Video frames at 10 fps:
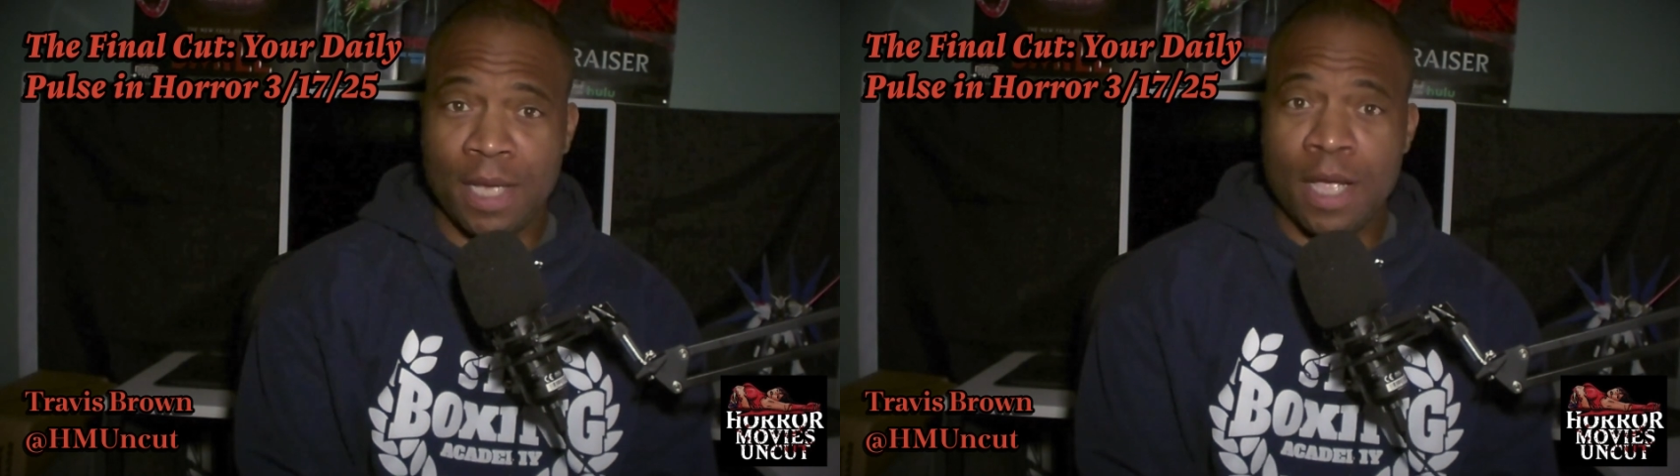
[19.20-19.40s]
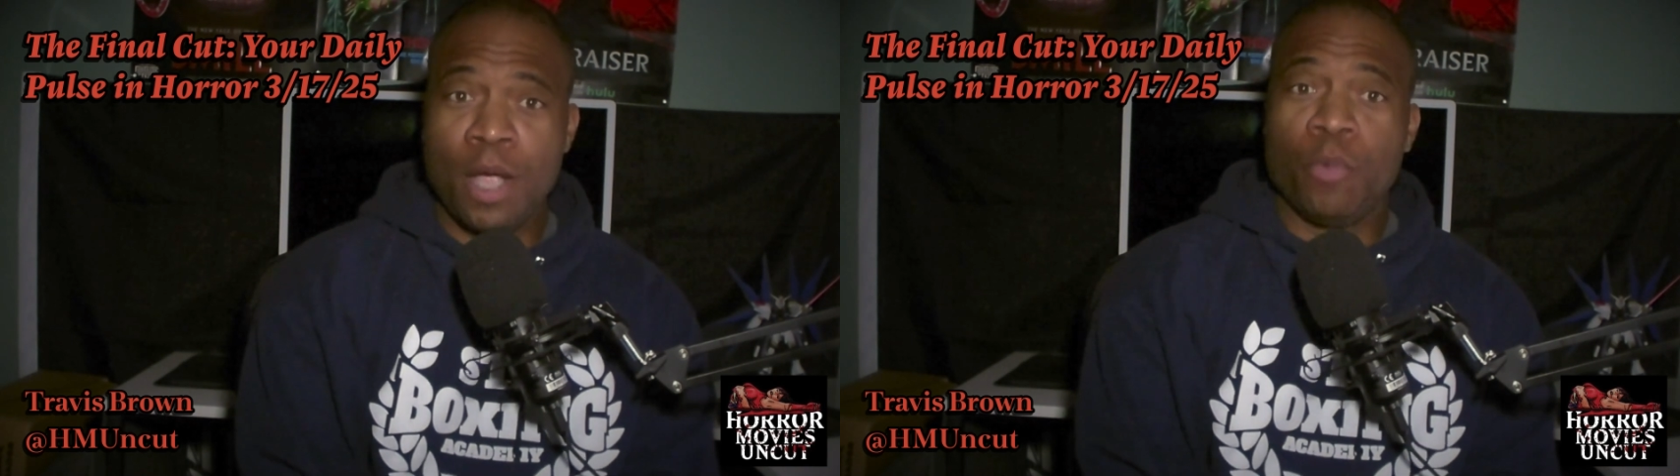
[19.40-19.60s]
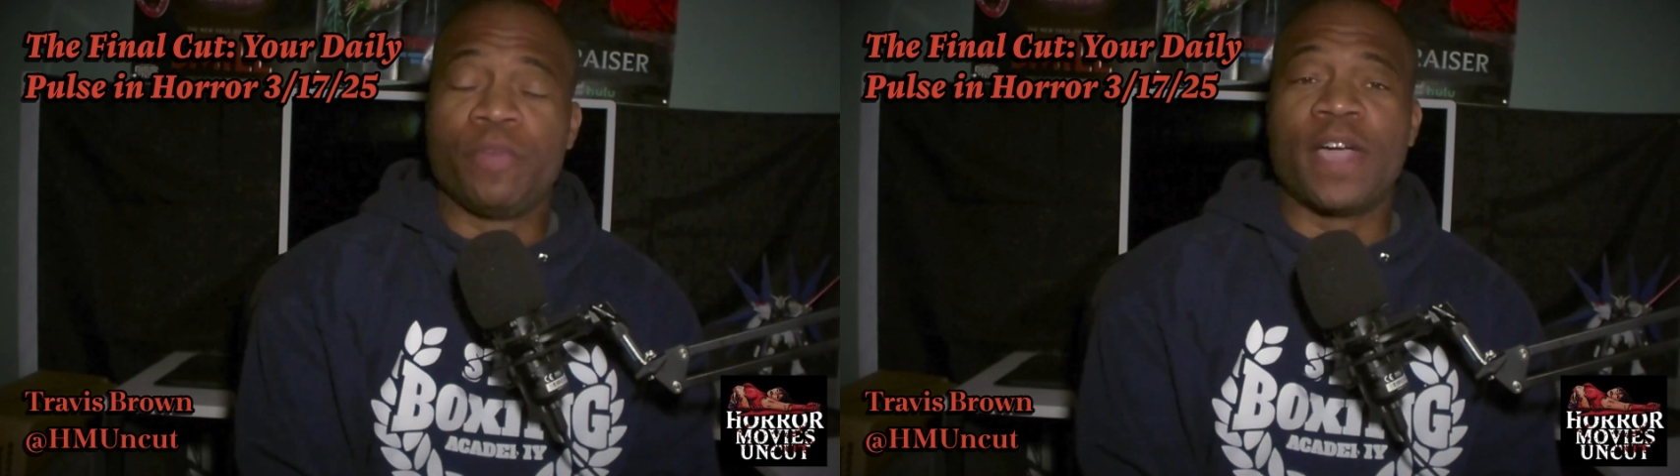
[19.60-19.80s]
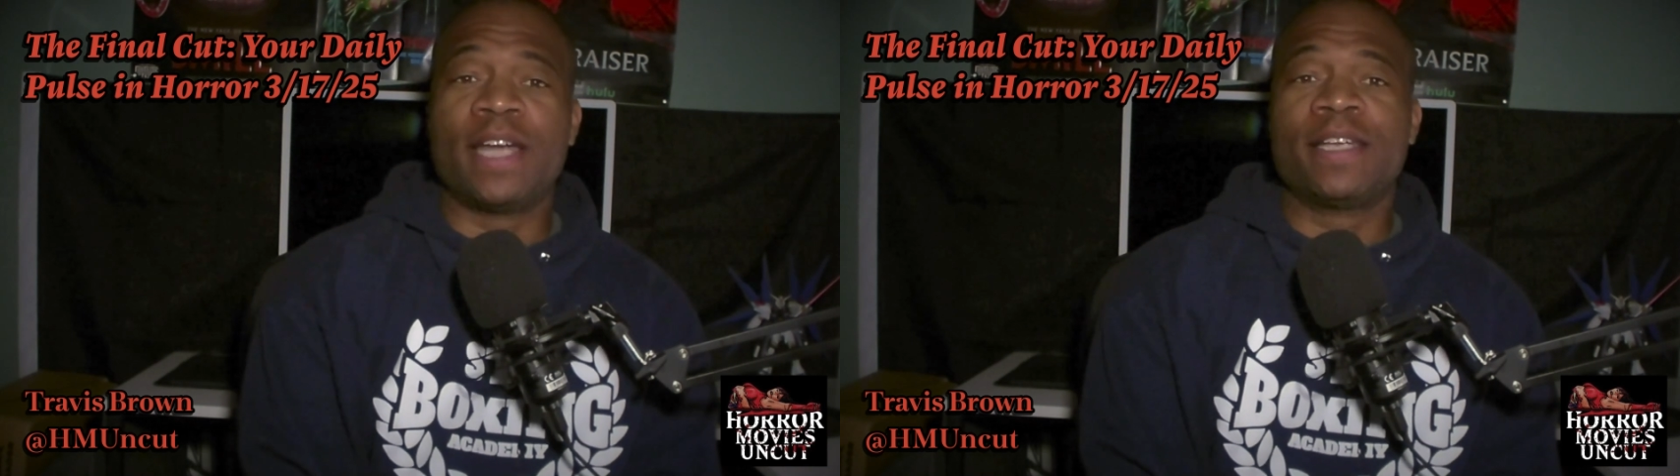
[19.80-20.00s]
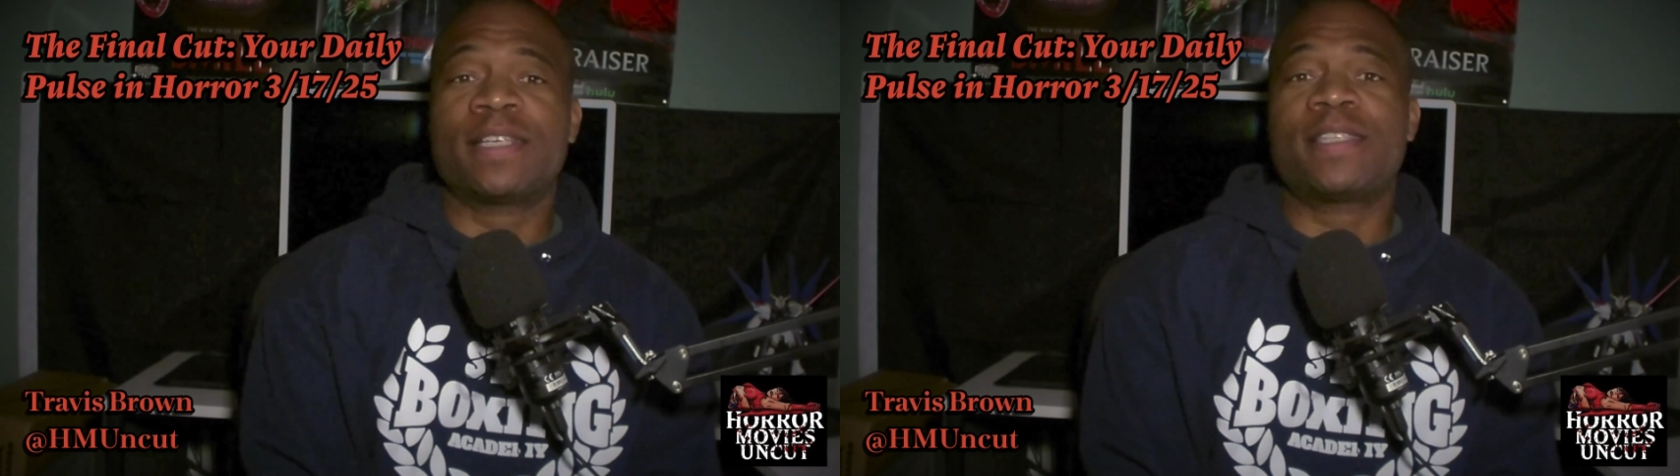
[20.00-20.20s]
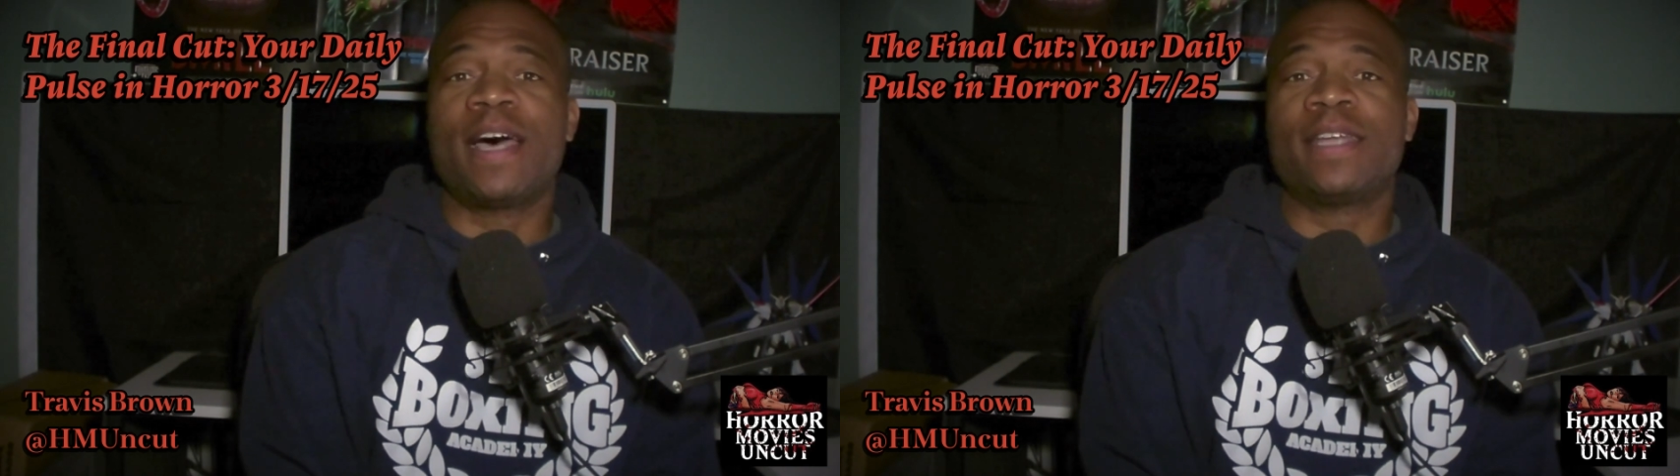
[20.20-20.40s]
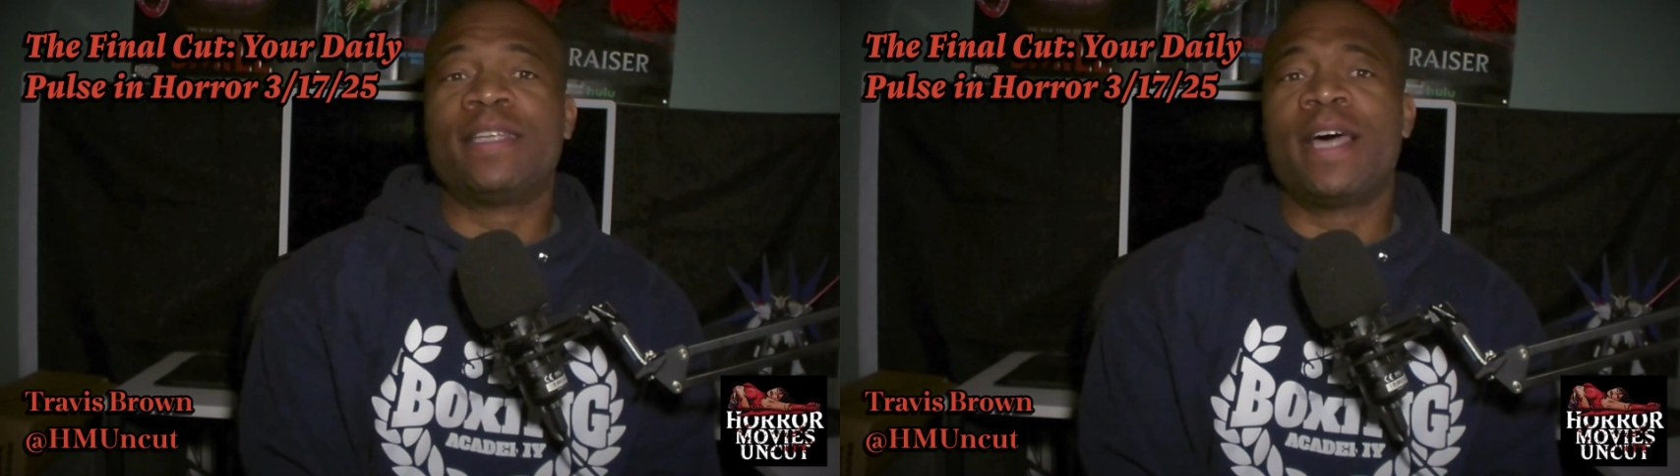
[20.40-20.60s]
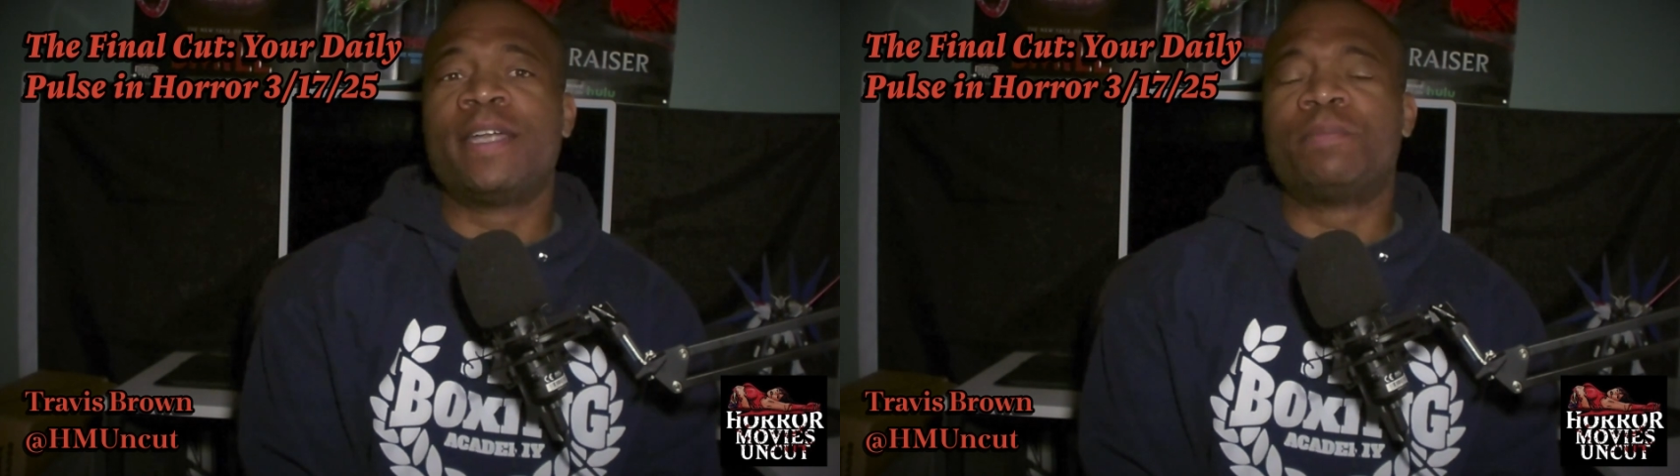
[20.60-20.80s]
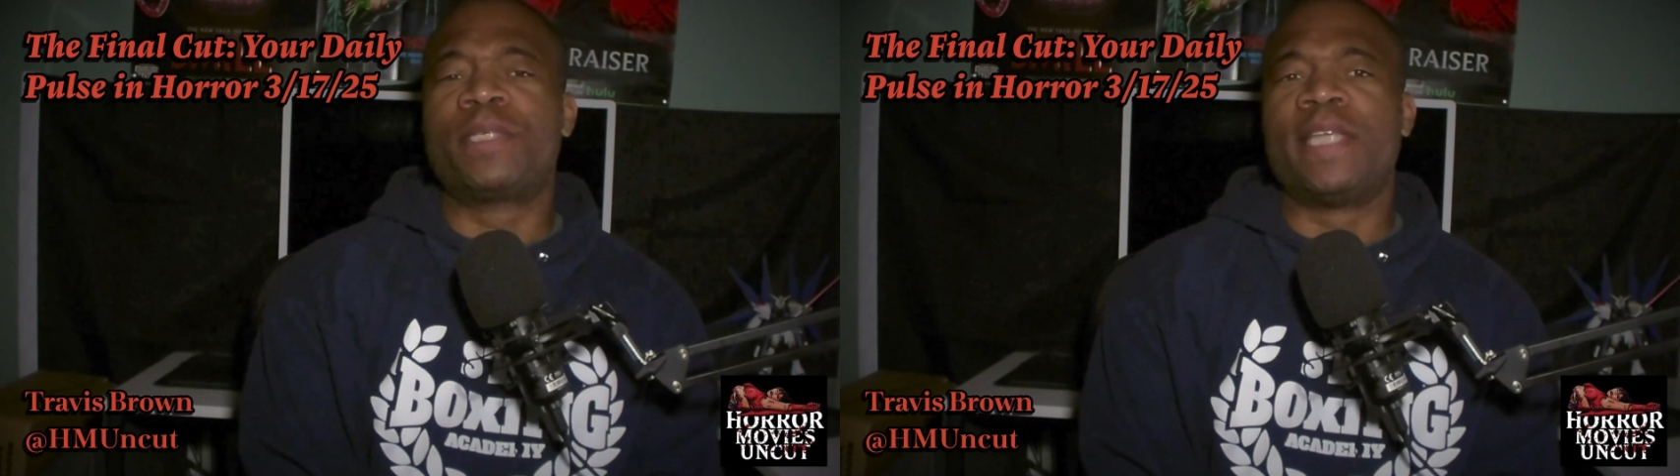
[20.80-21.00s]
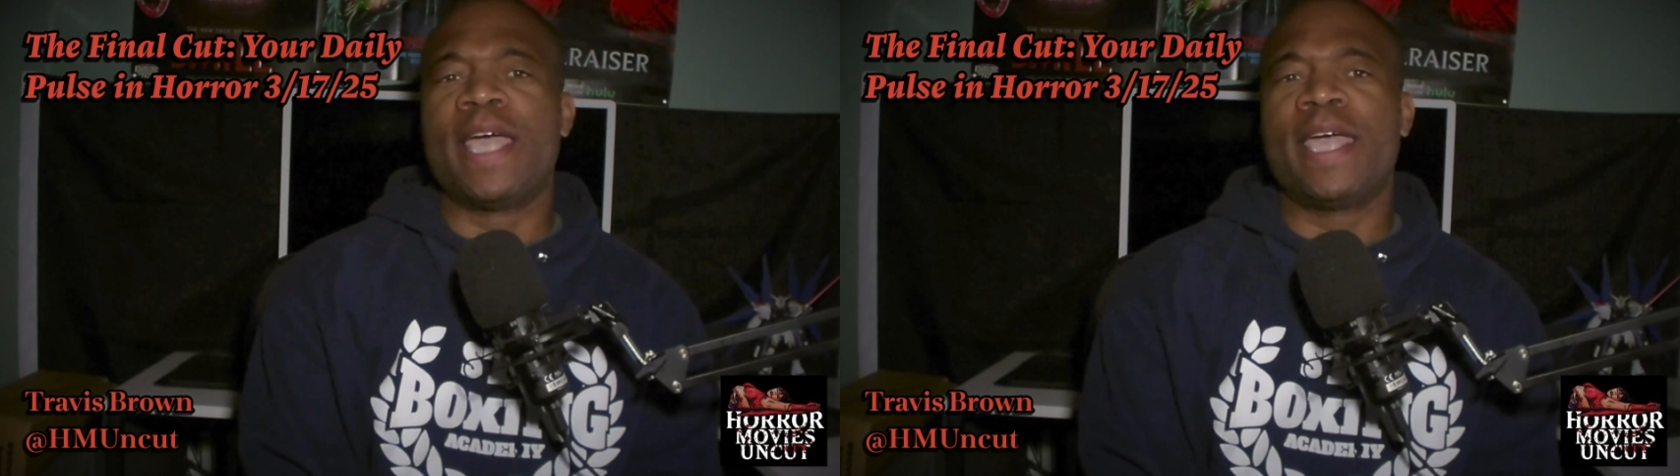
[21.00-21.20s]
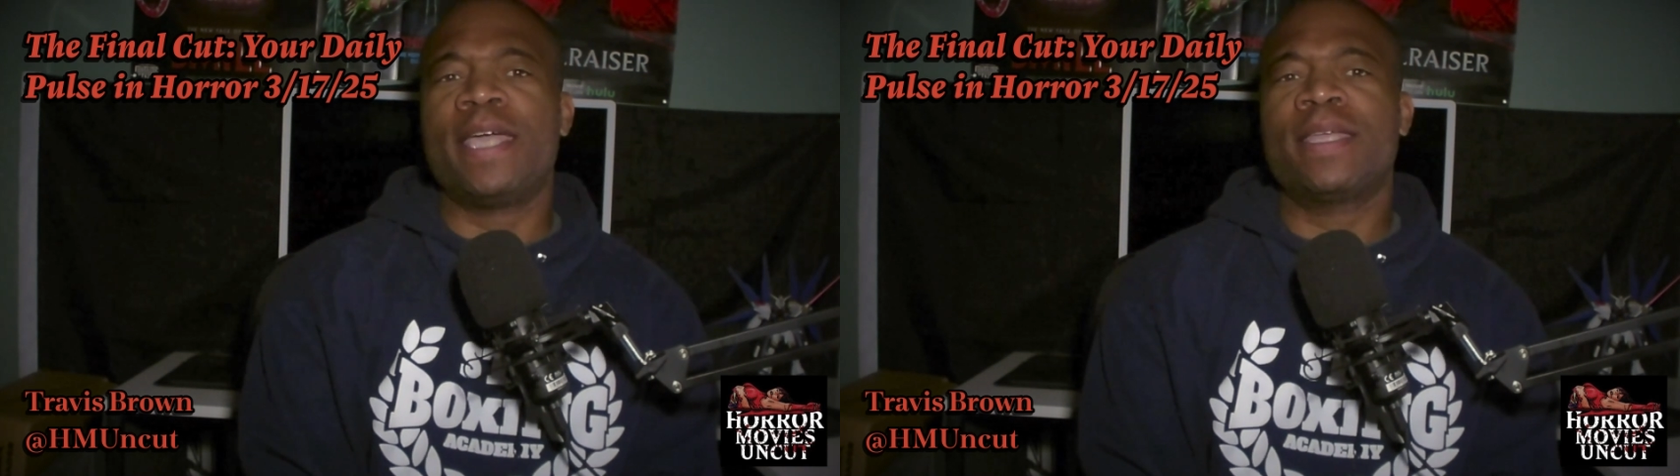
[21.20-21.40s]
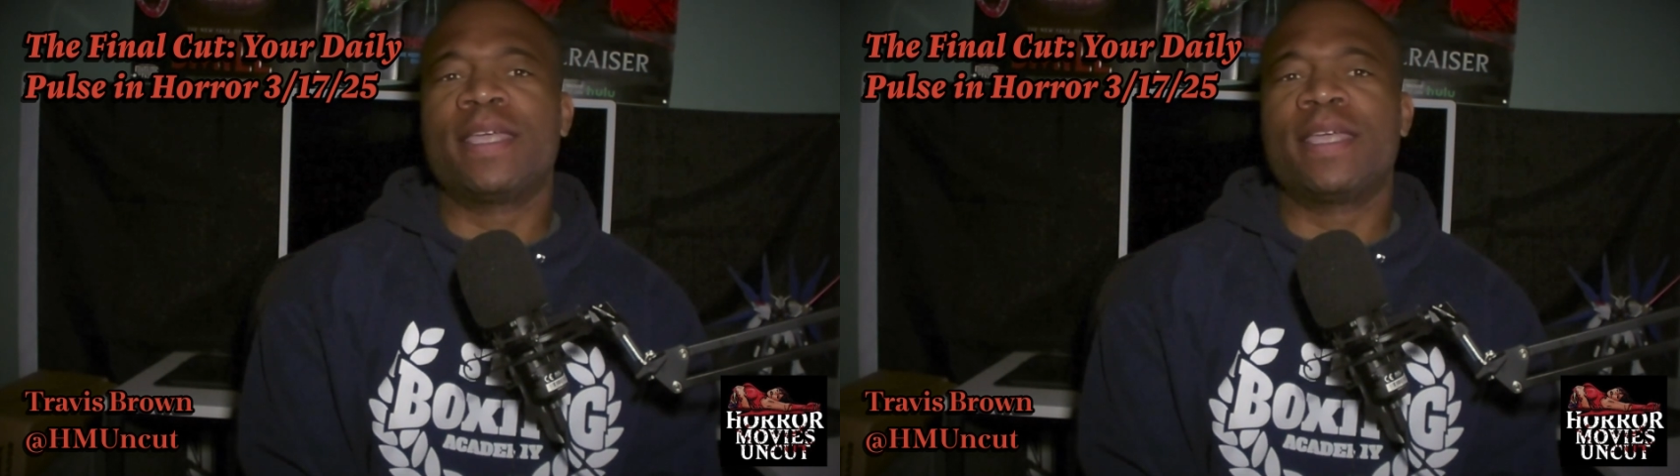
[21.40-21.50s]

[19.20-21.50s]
We've got an exciting lineup today.